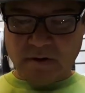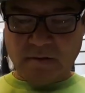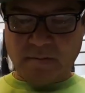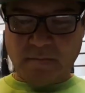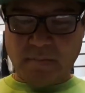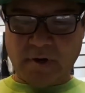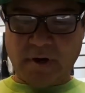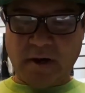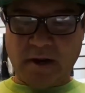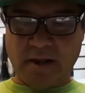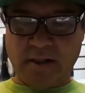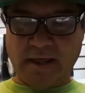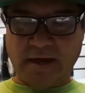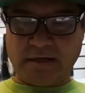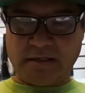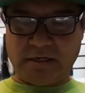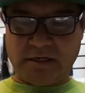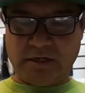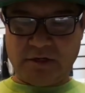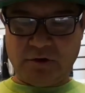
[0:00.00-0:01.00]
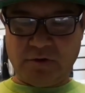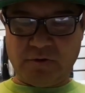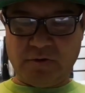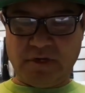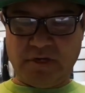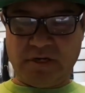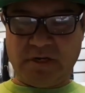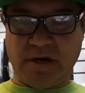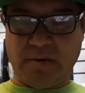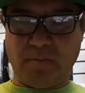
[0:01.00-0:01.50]
but I like to do
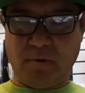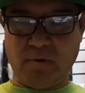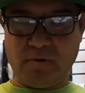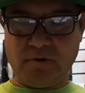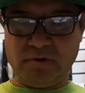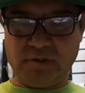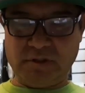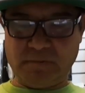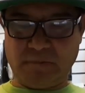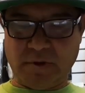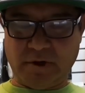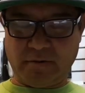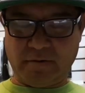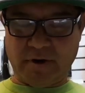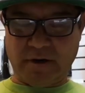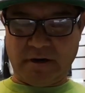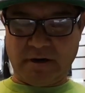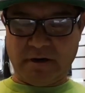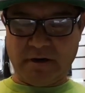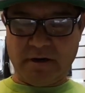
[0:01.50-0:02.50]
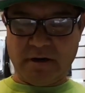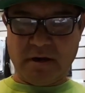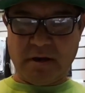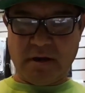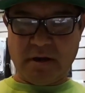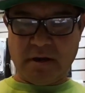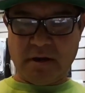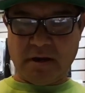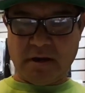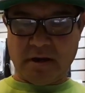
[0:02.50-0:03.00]
the double split ring.
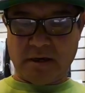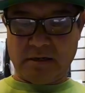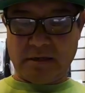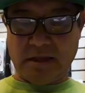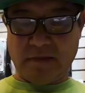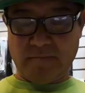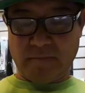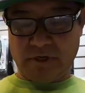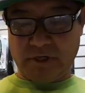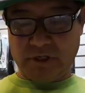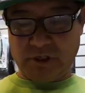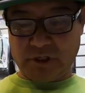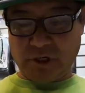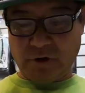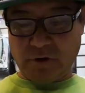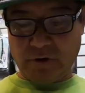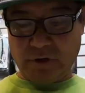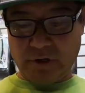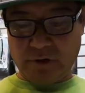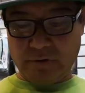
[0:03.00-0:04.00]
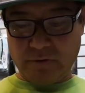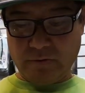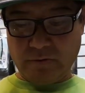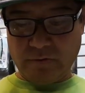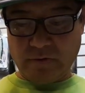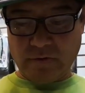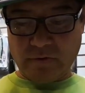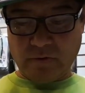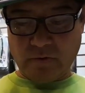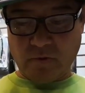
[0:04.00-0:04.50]
And let me show
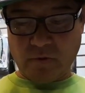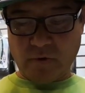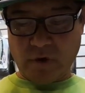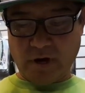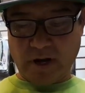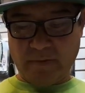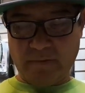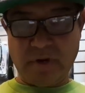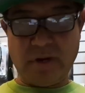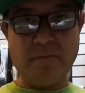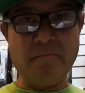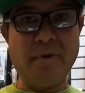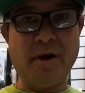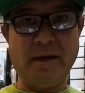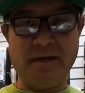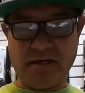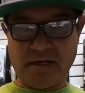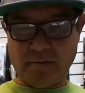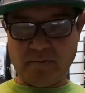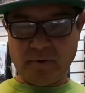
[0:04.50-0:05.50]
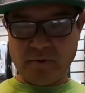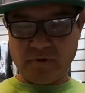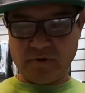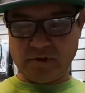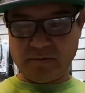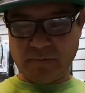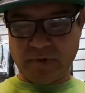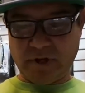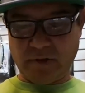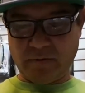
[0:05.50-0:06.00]
you what I mean by double
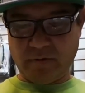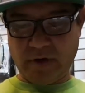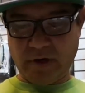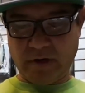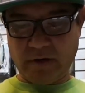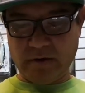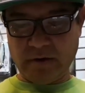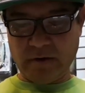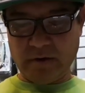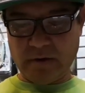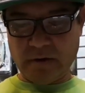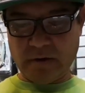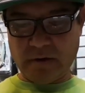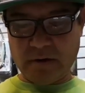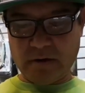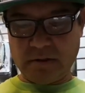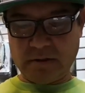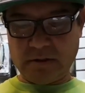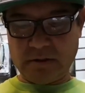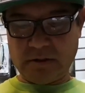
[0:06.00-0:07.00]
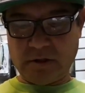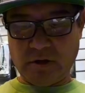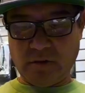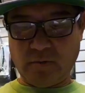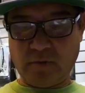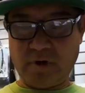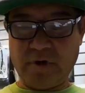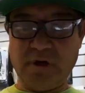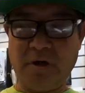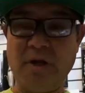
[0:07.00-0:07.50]
split ring. So
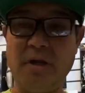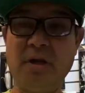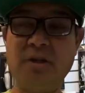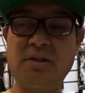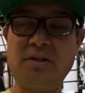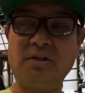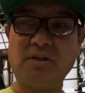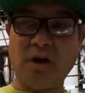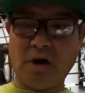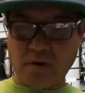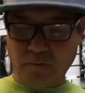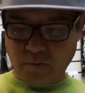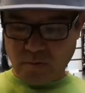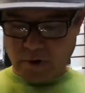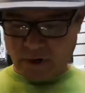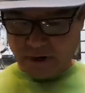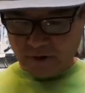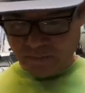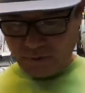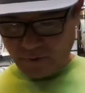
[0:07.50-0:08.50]
we're going to install one, and